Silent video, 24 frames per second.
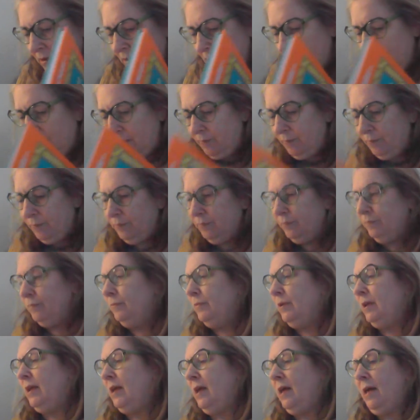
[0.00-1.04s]
Um,
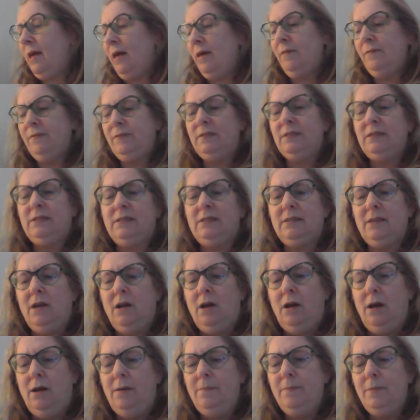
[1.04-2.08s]
we have
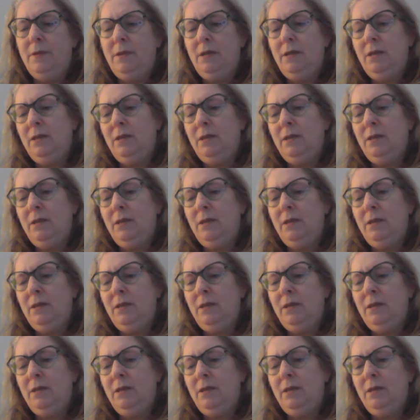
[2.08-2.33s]
some